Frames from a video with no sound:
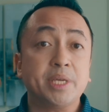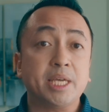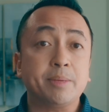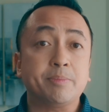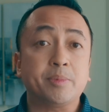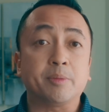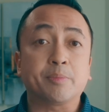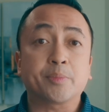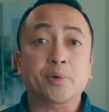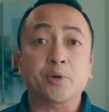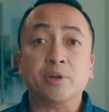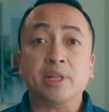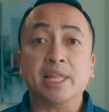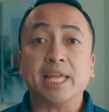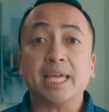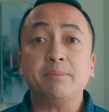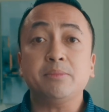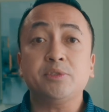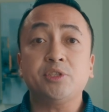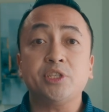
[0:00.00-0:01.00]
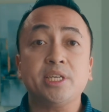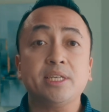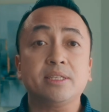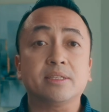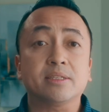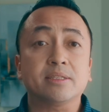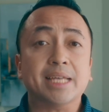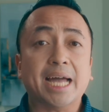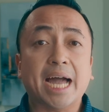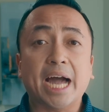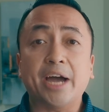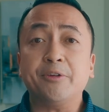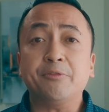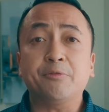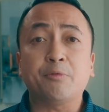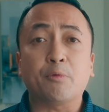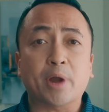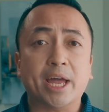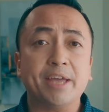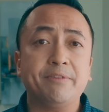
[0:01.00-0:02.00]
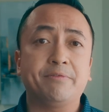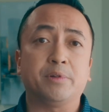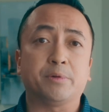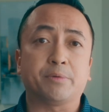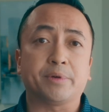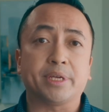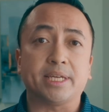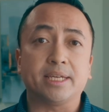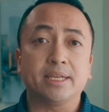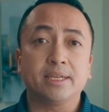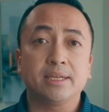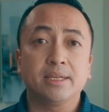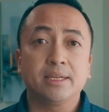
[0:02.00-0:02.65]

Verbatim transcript: people proclaim Jesus out of rivalry,